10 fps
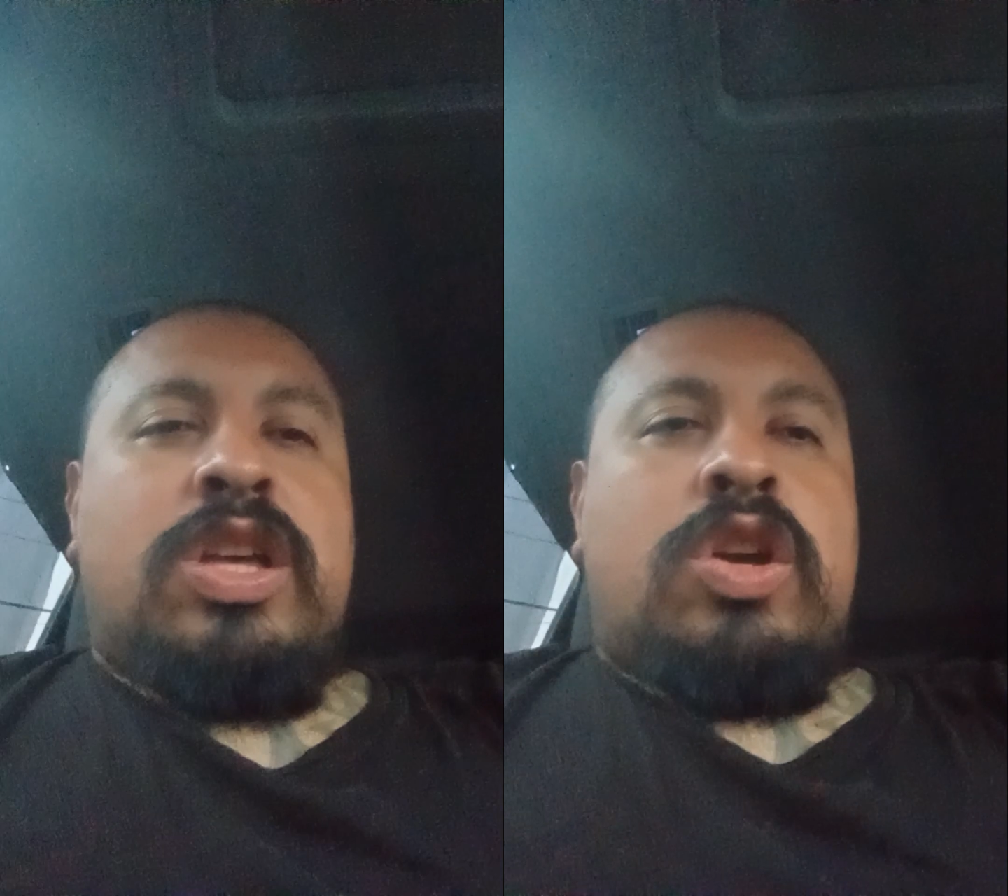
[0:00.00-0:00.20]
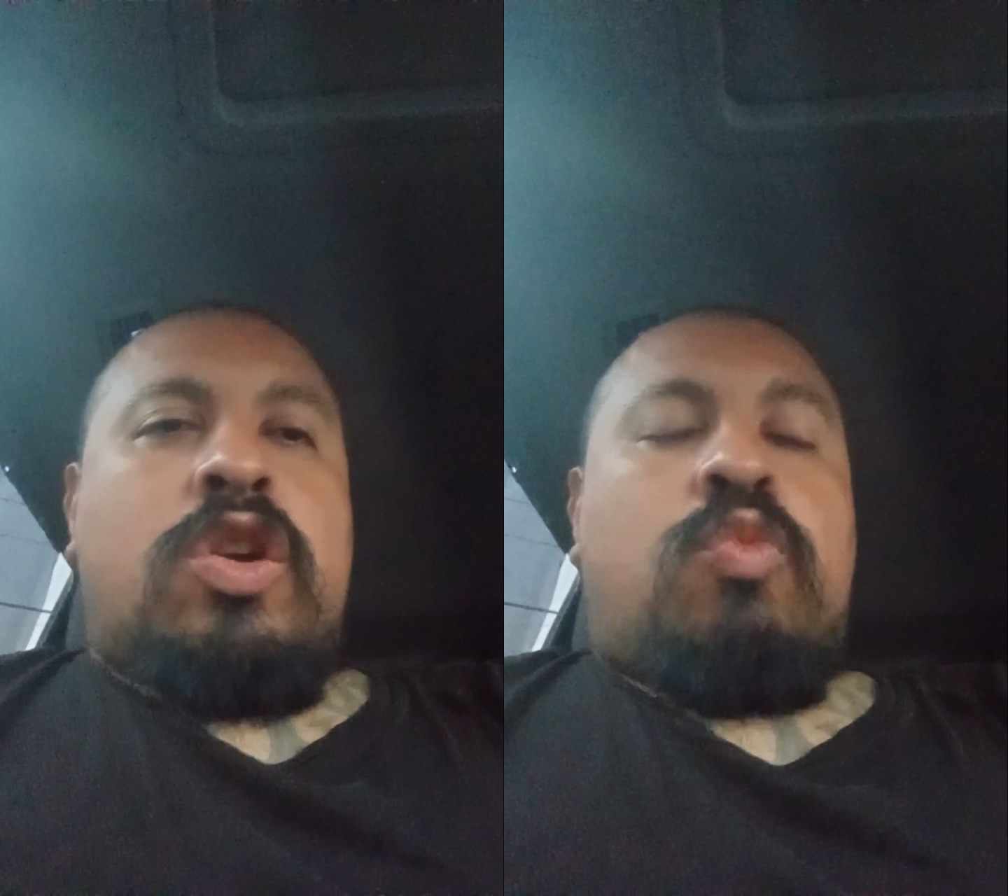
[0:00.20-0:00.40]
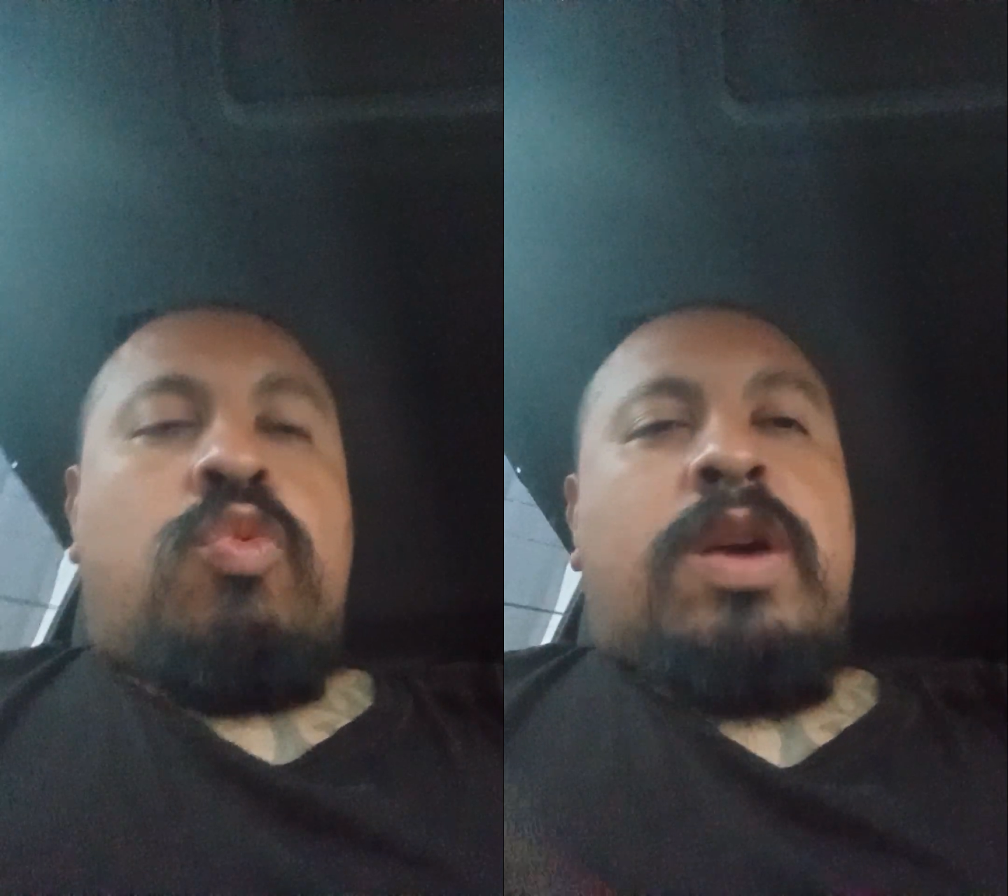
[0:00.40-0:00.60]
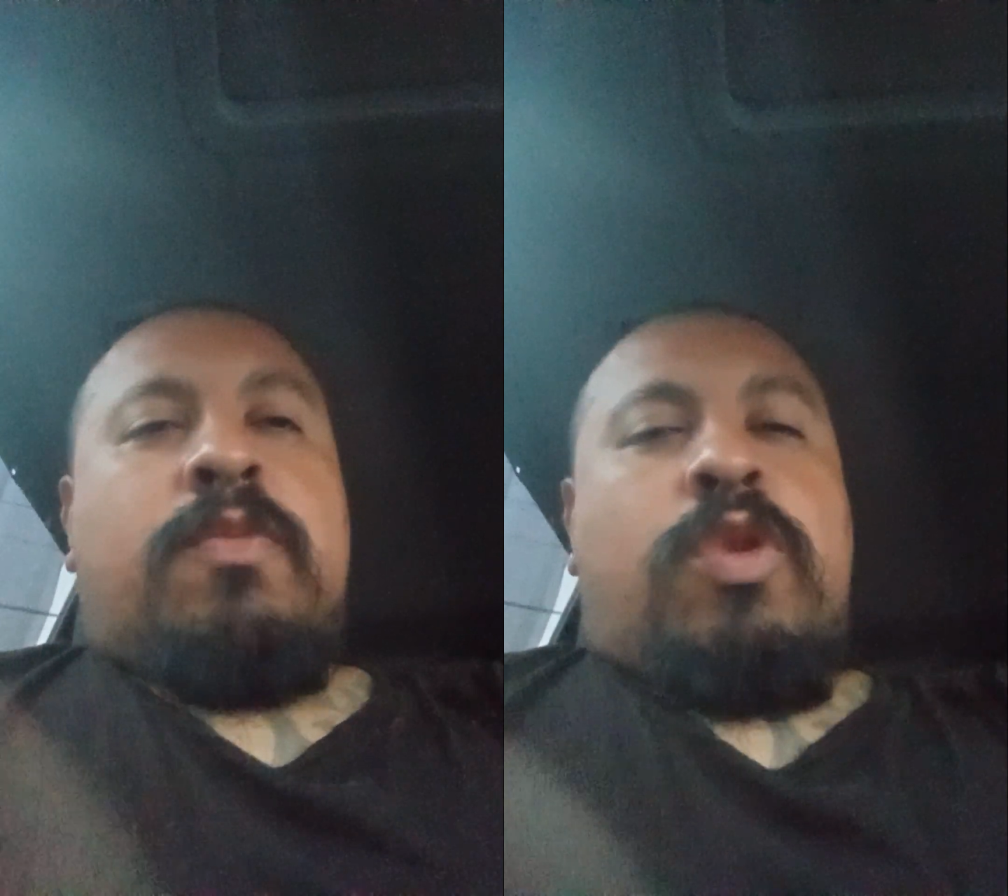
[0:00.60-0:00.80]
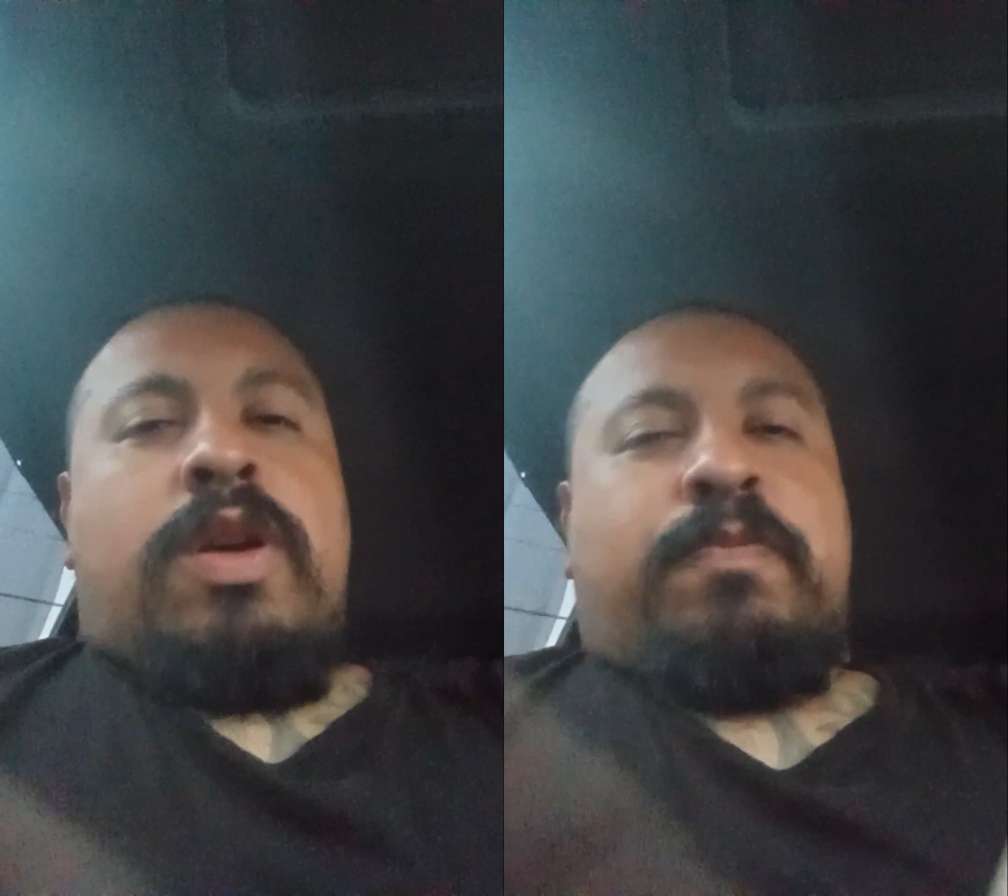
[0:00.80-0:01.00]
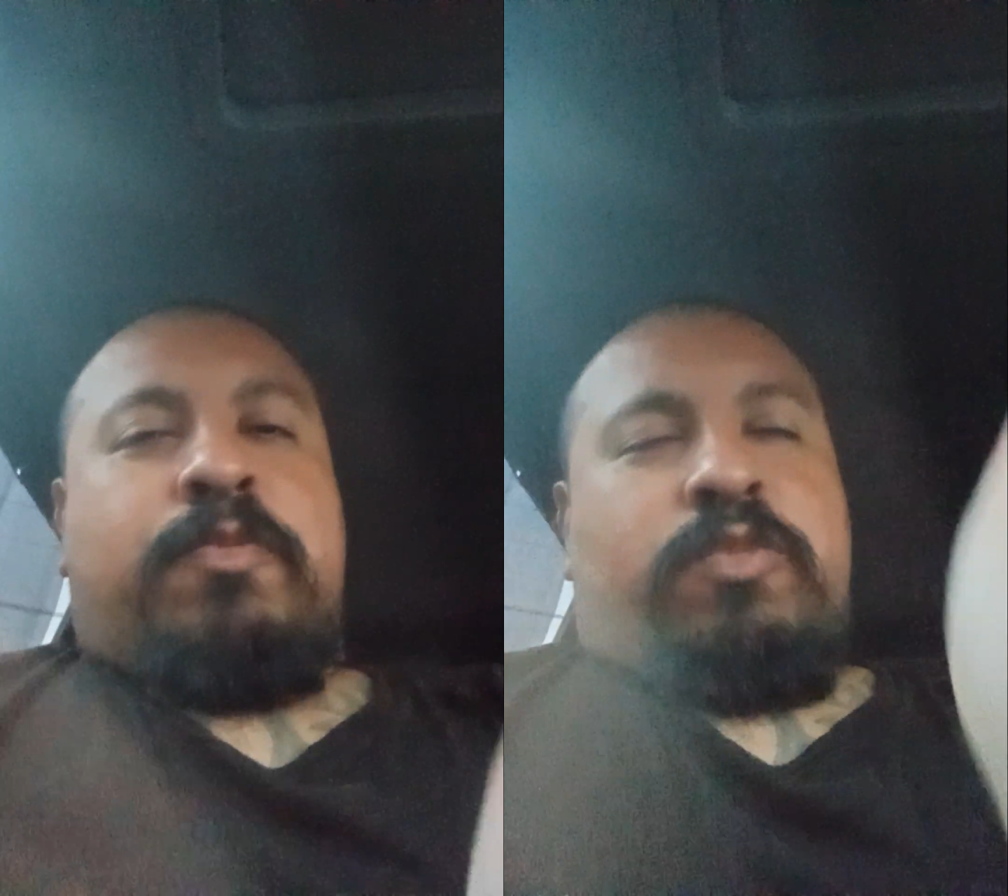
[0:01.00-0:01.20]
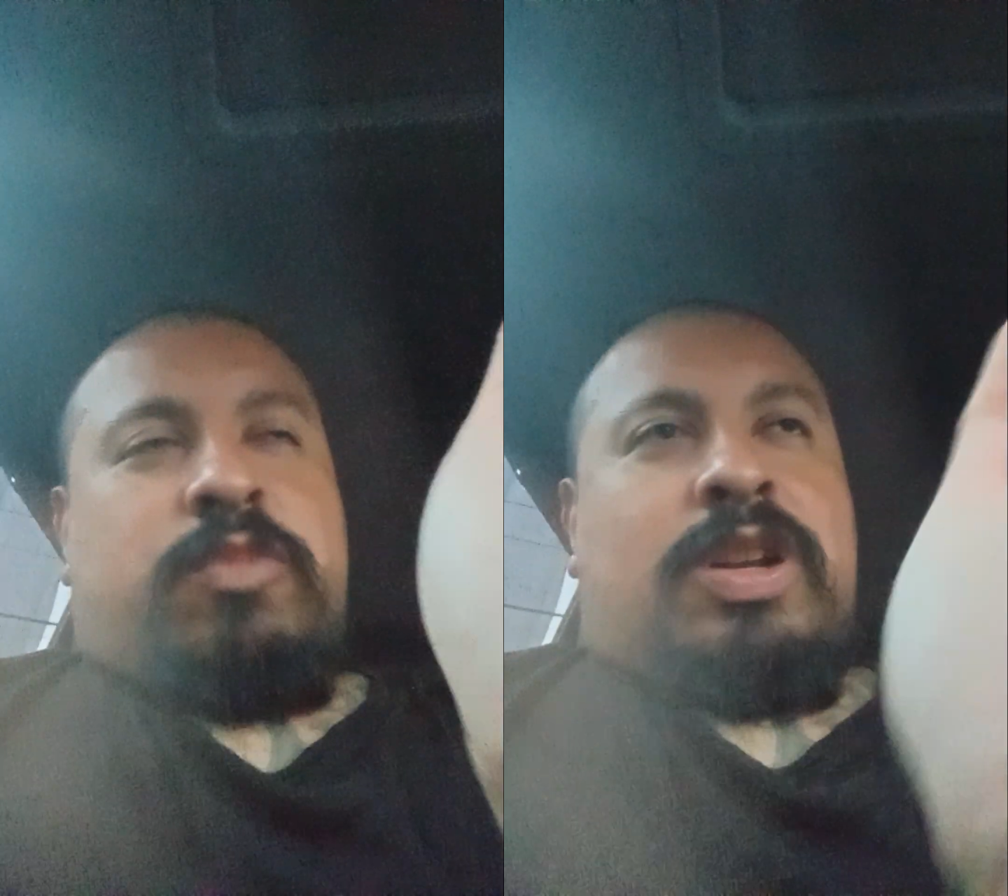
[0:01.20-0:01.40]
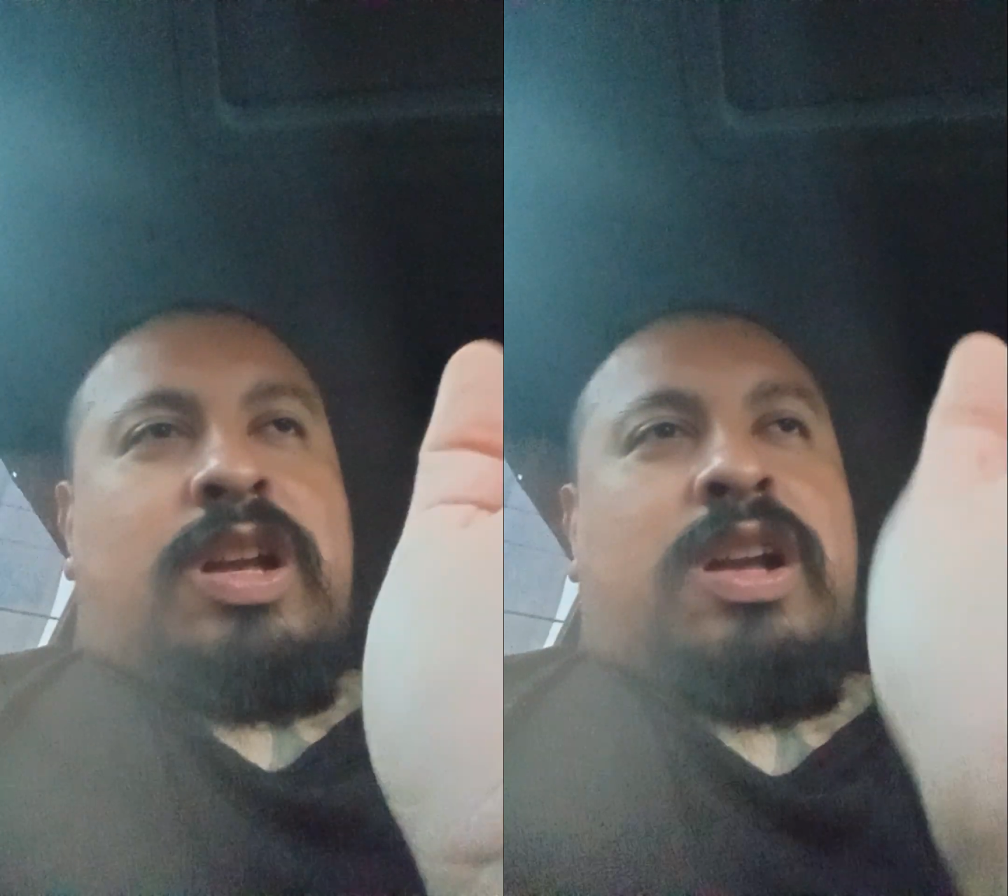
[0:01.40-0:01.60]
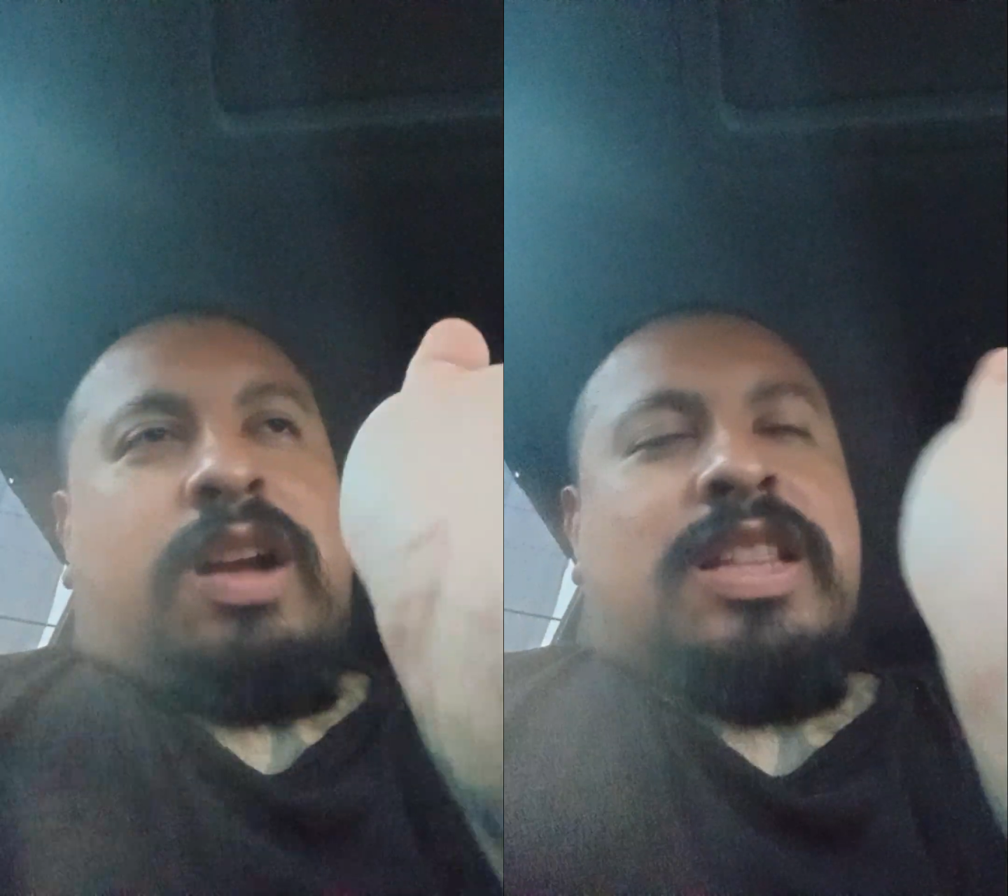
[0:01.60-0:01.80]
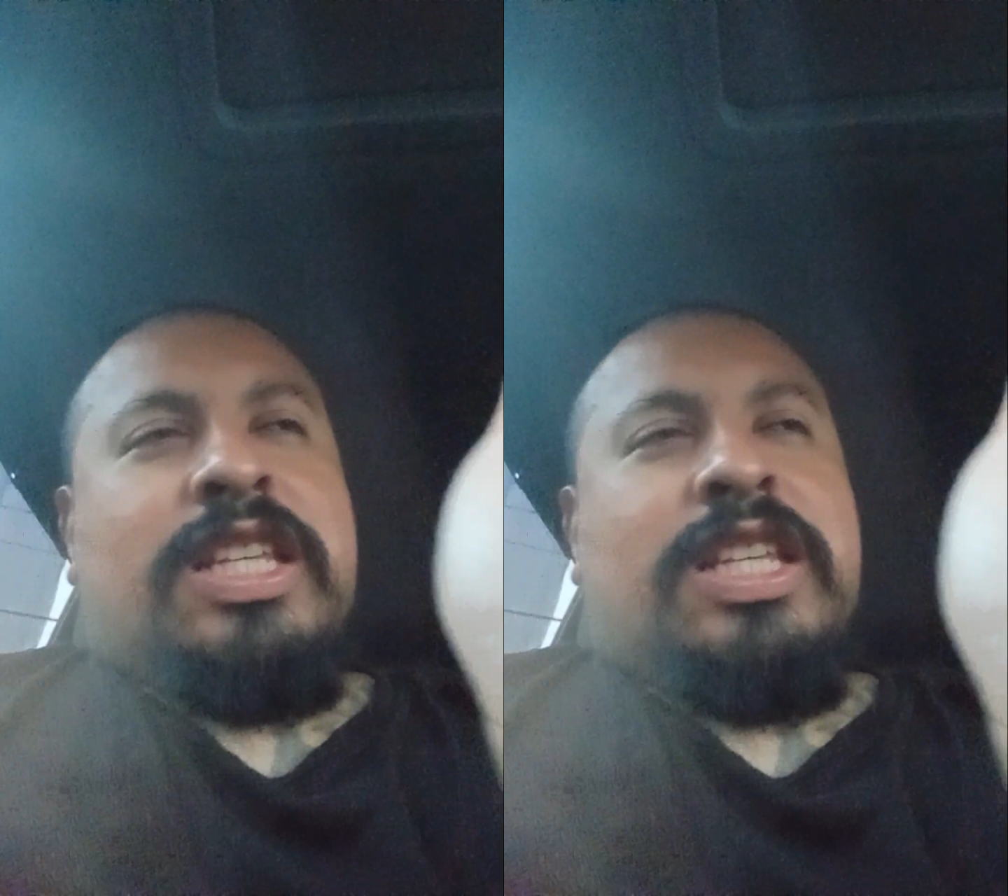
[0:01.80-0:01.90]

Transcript: What caught